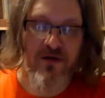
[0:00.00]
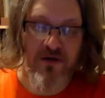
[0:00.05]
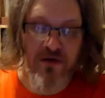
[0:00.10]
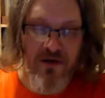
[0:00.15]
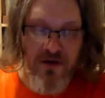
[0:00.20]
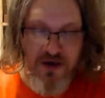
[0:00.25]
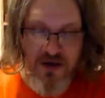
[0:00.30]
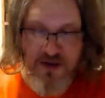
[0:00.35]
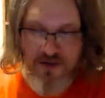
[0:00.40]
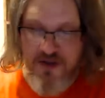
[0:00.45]

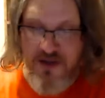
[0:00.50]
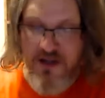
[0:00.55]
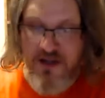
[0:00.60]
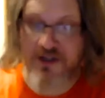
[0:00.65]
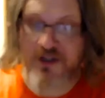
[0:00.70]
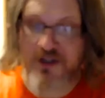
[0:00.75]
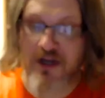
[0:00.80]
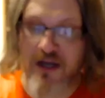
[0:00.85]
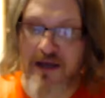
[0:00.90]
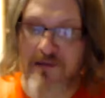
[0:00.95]
And they
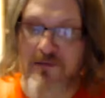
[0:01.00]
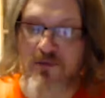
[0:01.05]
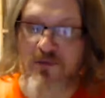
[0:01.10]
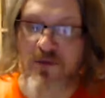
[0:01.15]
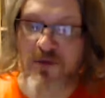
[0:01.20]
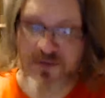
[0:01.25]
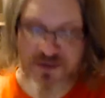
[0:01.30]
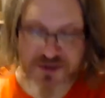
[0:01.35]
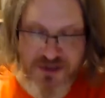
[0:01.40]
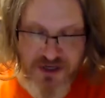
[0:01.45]
let you name
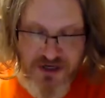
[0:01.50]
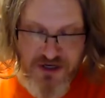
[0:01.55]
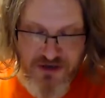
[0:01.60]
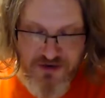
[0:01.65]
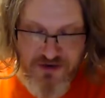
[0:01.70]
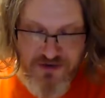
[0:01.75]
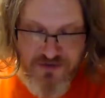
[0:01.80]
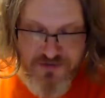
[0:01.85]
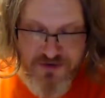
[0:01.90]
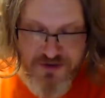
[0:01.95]
them
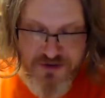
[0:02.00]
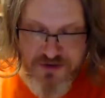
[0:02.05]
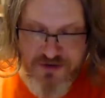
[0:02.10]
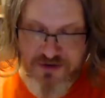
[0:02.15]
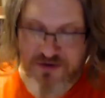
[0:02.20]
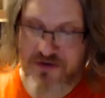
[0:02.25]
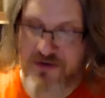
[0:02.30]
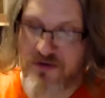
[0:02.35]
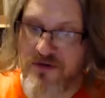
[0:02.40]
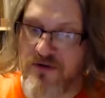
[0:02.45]

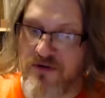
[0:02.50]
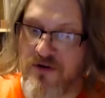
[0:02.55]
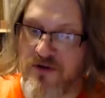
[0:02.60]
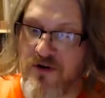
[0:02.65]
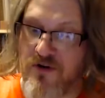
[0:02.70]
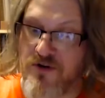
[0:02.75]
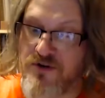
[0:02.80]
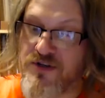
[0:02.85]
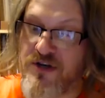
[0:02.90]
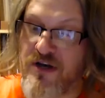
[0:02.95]
themselves, or
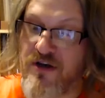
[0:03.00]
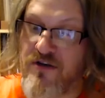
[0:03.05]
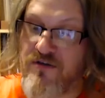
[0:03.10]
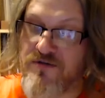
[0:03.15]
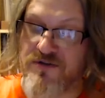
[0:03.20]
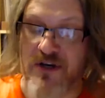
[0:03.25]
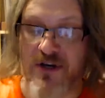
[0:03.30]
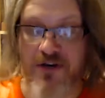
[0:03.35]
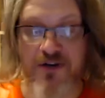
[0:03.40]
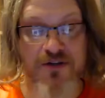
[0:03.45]

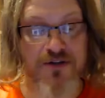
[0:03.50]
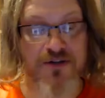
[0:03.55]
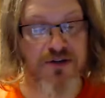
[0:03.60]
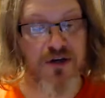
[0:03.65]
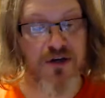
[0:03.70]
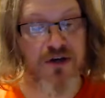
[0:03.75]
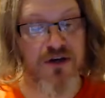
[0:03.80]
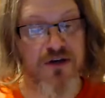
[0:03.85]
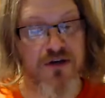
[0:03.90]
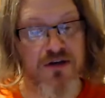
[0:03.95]
yourselves, I should
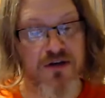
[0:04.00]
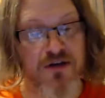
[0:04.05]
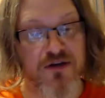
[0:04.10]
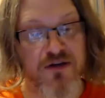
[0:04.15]
say.